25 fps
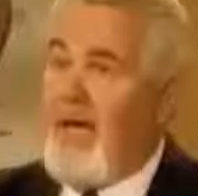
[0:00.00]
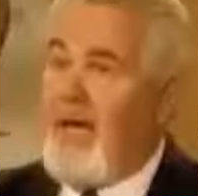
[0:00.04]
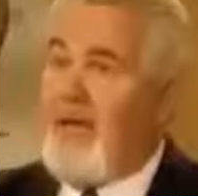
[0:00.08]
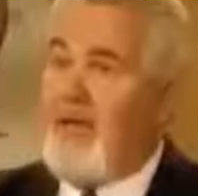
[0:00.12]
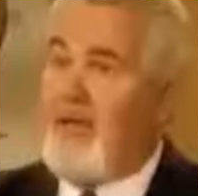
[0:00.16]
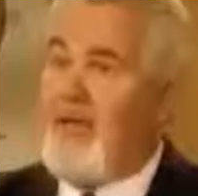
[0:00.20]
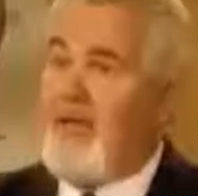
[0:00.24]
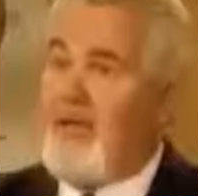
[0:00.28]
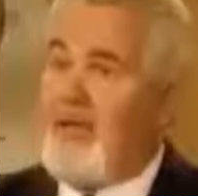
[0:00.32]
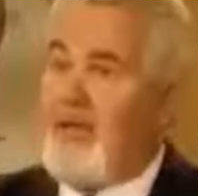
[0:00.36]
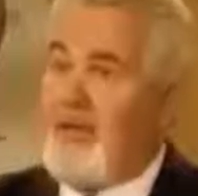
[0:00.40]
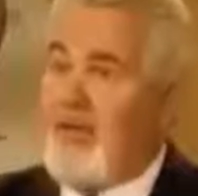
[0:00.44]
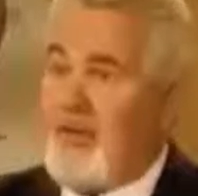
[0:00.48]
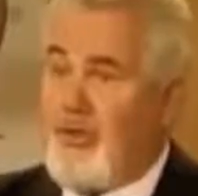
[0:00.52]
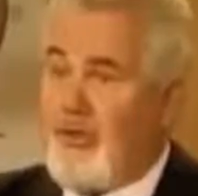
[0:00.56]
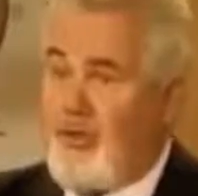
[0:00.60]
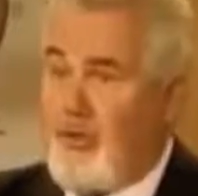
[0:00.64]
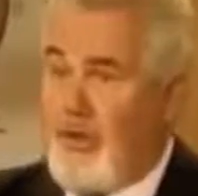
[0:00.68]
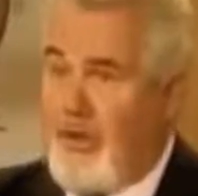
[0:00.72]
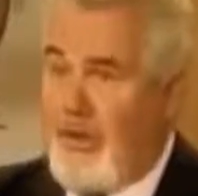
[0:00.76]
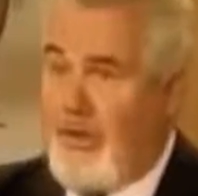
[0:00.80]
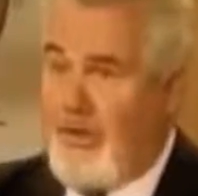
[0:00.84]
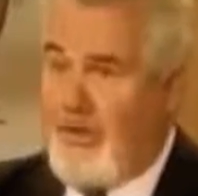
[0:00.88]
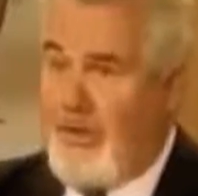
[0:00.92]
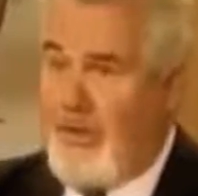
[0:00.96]
and it
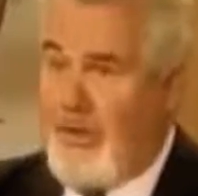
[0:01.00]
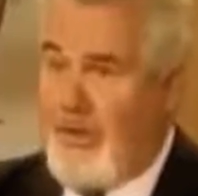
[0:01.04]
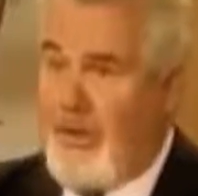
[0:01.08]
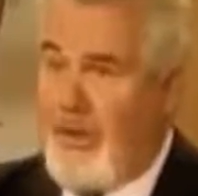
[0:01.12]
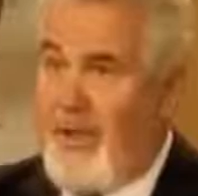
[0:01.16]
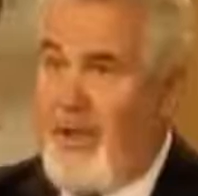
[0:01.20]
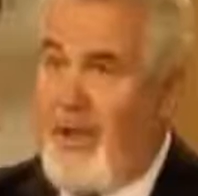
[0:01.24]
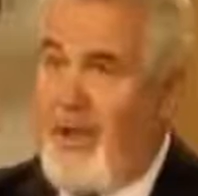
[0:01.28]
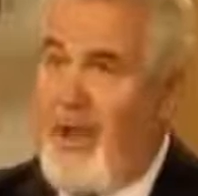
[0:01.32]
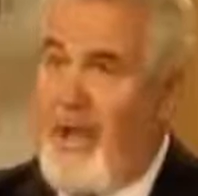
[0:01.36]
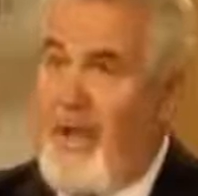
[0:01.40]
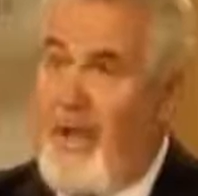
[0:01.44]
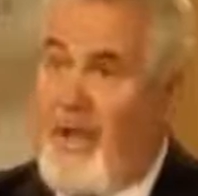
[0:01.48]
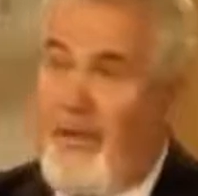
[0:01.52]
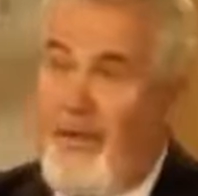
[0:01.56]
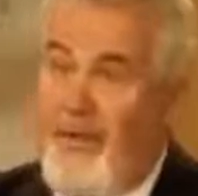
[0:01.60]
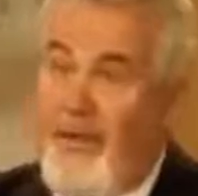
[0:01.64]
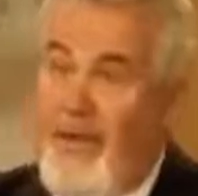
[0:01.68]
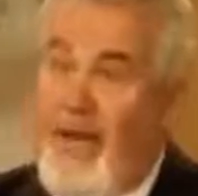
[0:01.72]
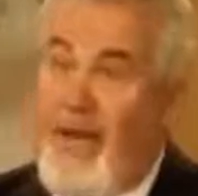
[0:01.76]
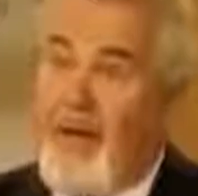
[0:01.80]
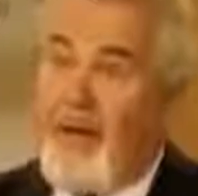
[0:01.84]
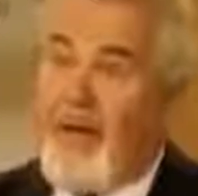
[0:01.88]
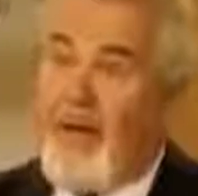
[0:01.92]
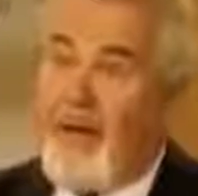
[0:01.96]
destroys it. And
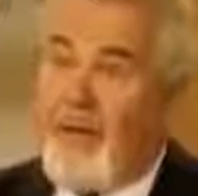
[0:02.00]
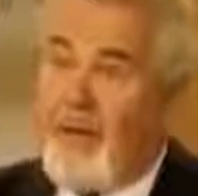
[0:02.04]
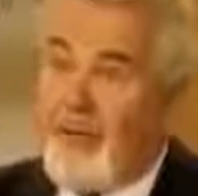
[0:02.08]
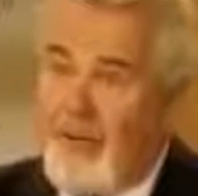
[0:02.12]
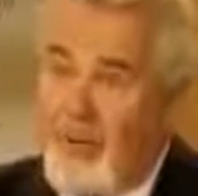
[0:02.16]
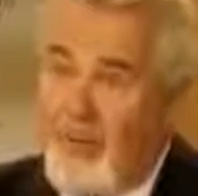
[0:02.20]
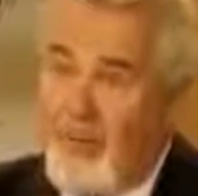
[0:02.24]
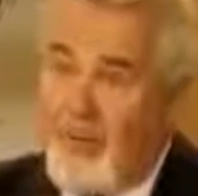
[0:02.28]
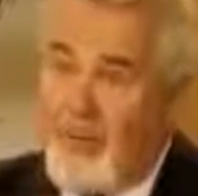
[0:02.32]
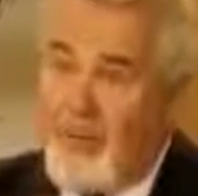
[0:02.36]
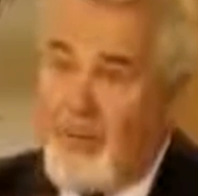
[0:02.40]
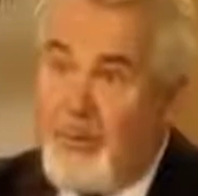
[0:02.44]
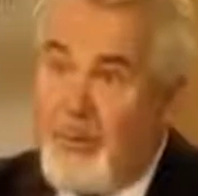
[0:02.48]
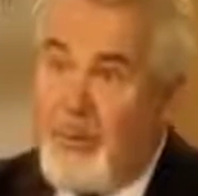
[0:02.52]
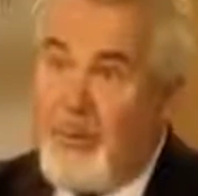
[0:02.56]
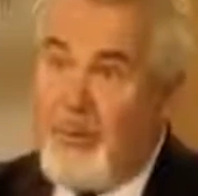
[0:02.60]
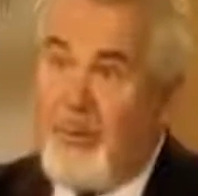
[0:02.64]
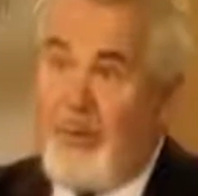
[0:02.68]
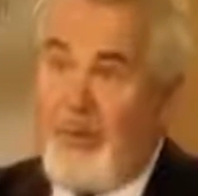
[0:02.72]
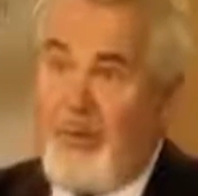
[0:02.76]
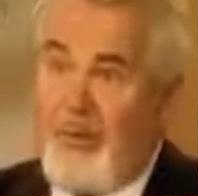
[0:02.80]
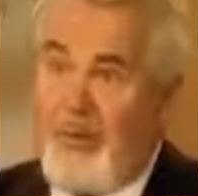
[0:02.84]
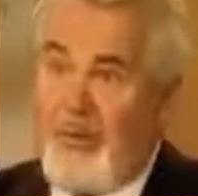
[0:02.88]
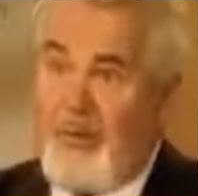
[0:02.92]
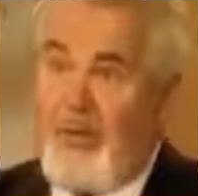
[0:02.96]
that is a
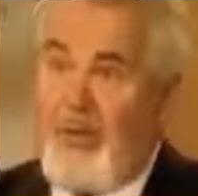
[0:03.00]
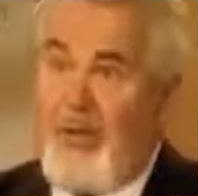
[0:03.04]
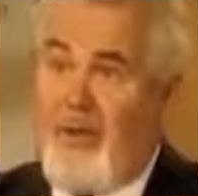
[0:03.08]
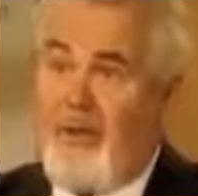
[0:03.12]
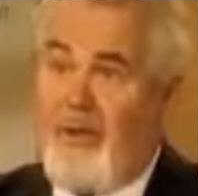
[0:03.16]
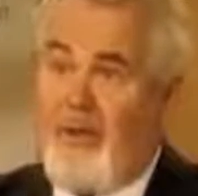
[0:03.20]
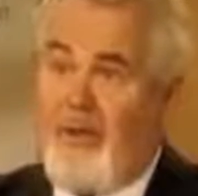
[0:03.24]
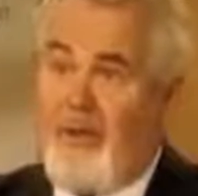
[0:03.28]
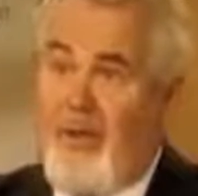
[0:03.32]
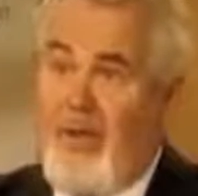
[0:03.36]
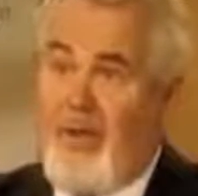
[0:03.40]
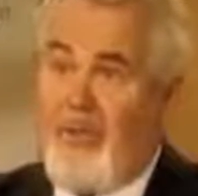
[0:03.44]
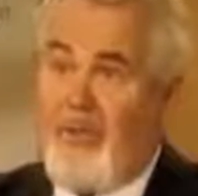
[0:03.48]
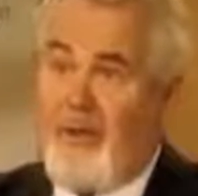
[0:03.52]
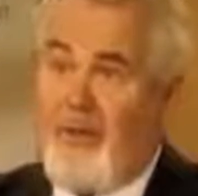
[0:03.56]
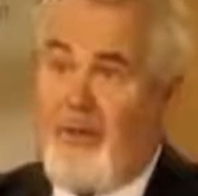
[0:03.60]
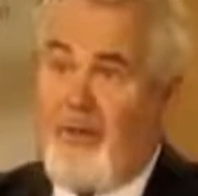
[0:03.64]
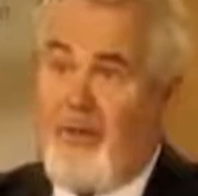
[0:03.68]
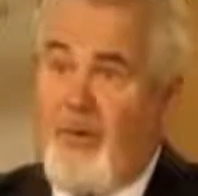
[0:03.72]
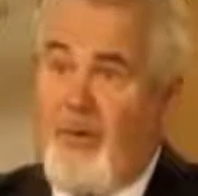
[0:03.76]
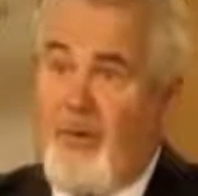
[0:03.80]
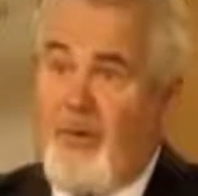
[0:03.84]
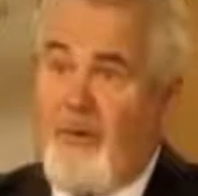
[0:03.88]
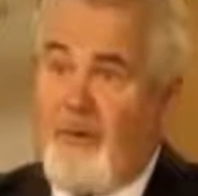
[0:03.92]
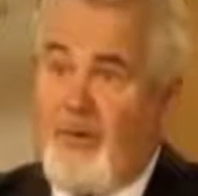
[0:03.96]
pure
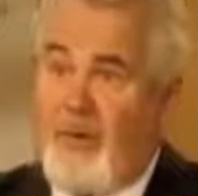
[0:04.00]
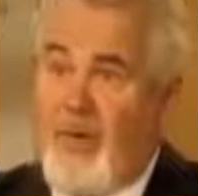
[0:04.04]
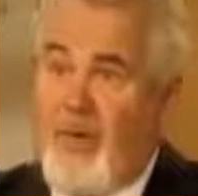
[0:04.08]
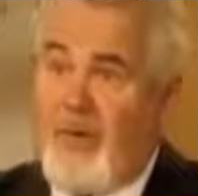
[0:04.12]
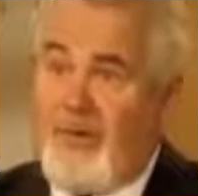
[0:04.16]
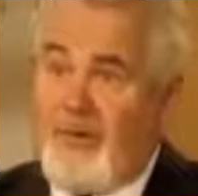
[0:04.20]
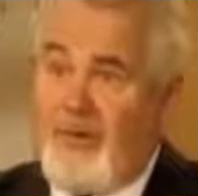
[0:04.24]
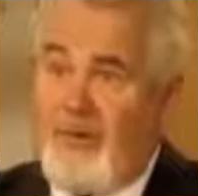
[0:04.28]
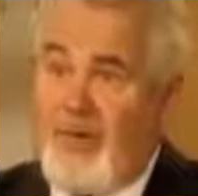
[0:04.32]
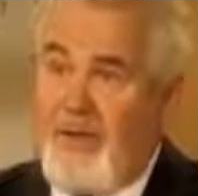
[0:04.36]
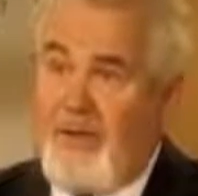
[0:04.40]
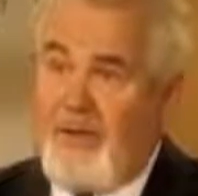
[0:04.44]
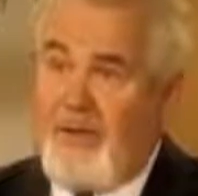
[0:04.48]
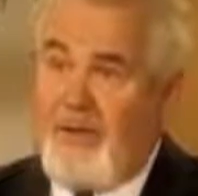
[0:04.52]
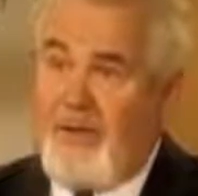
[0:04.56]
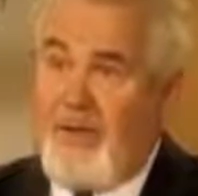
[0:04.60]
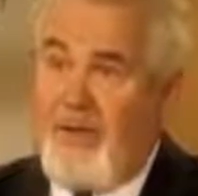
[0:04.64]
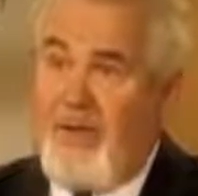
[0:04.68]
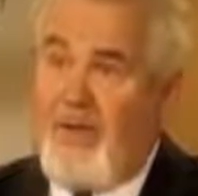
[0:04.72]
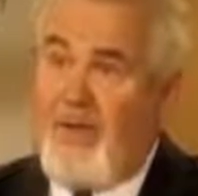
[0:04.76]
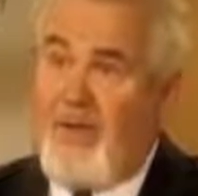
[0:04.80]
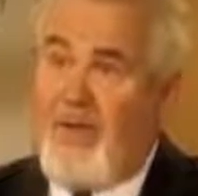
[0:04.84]
inflammatory process.